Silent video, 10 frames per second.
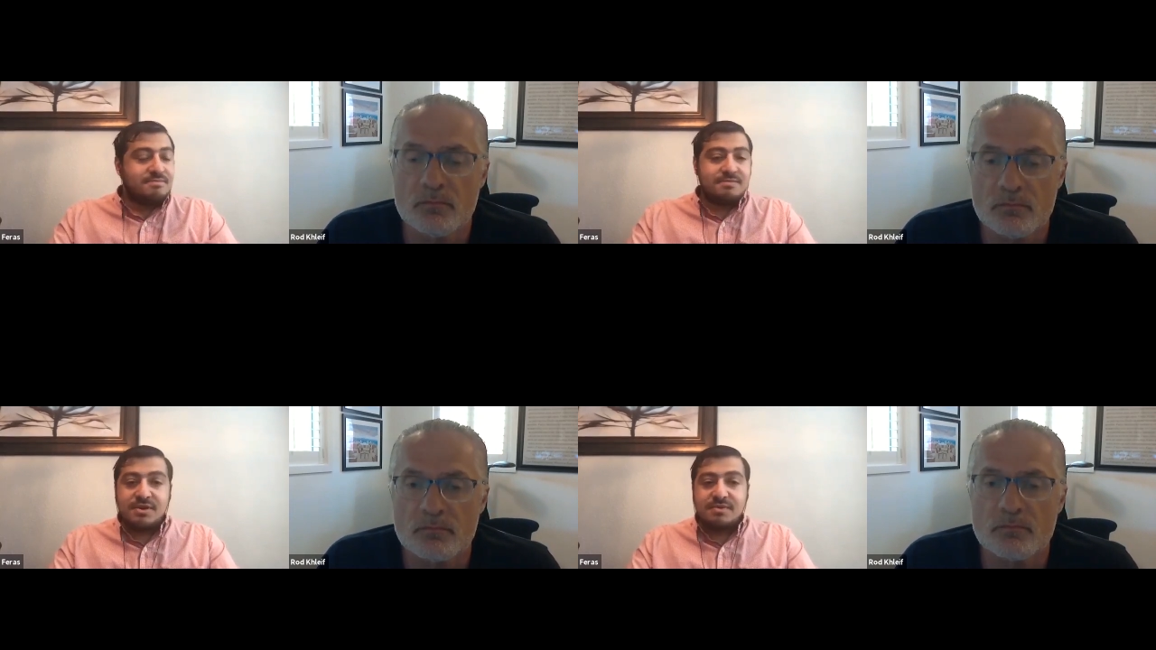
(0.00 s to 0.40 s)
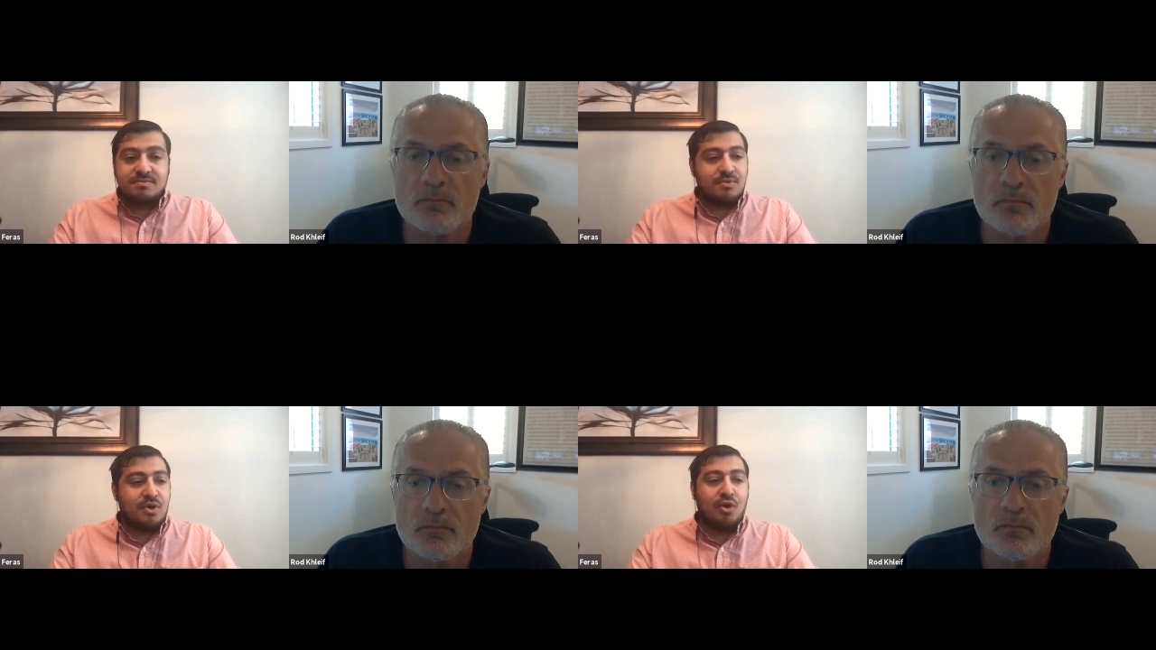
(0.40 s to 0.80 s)
Speaker 1: You know,
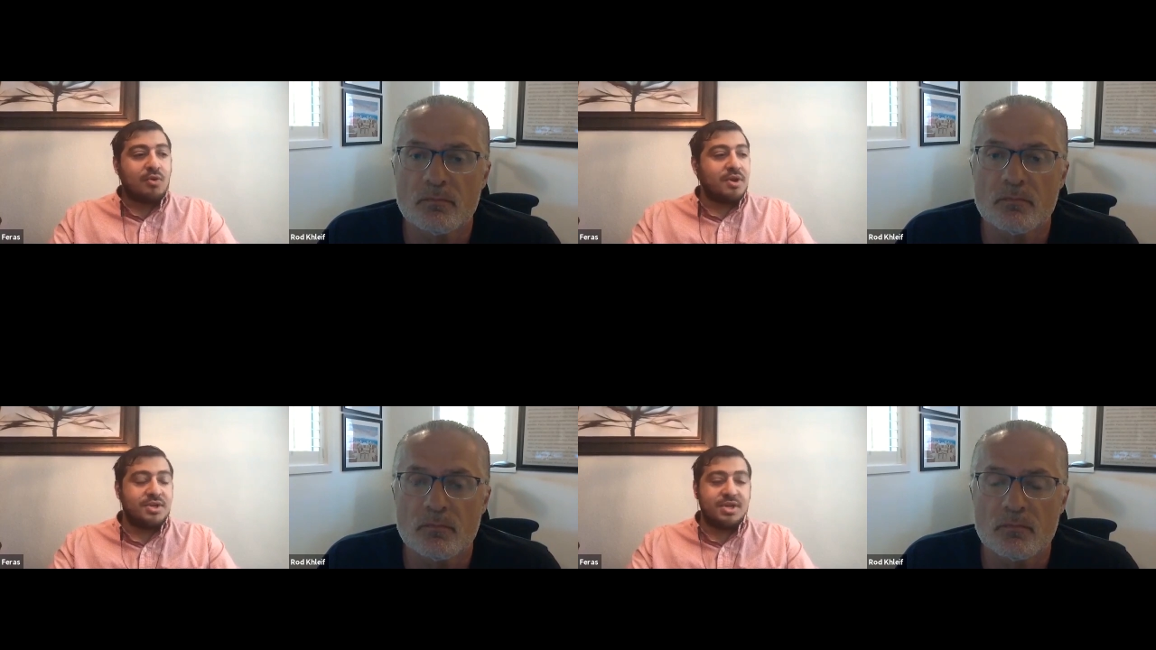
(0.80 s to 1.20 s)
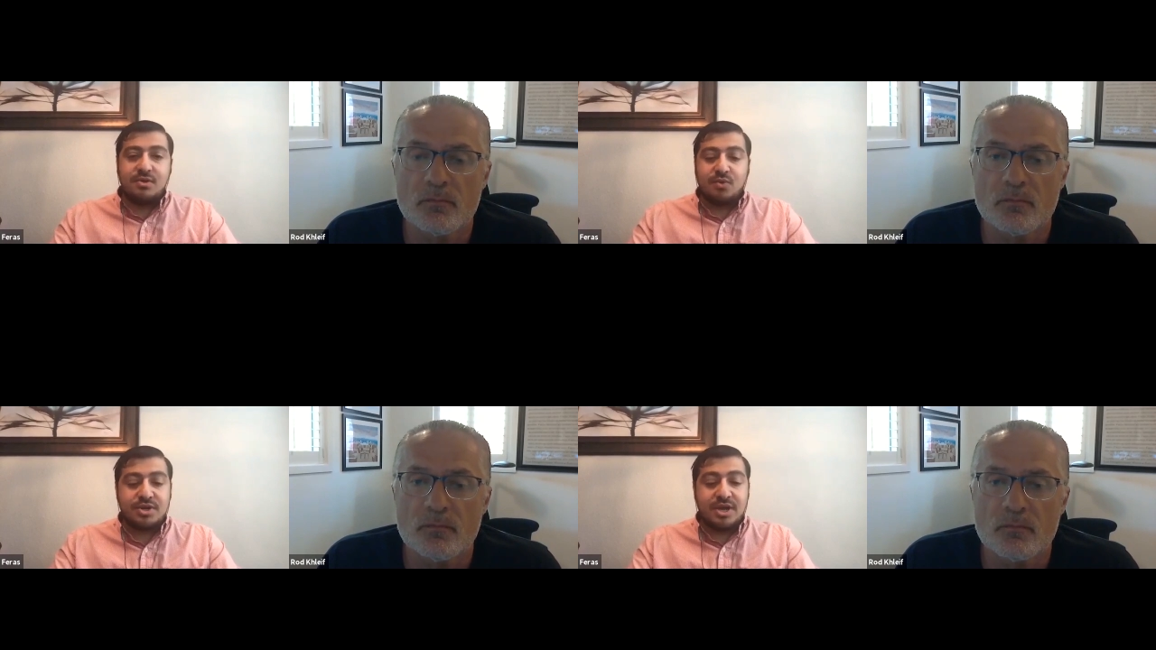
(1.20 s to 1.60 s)
home run deal
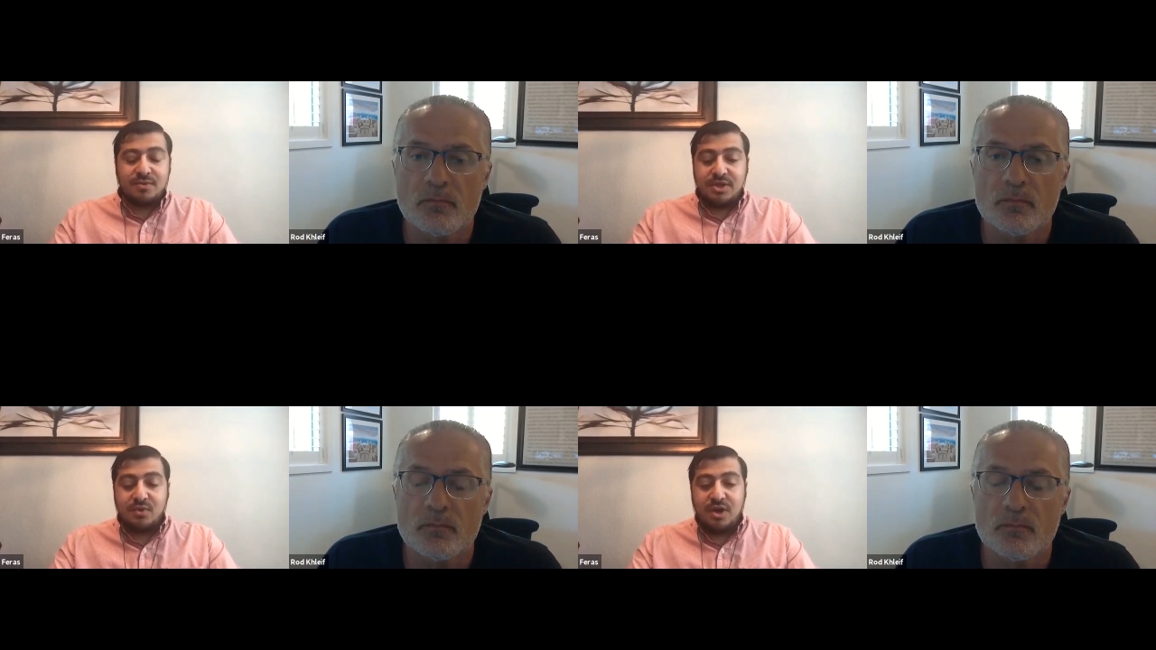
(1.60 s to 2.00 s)
worked out really well,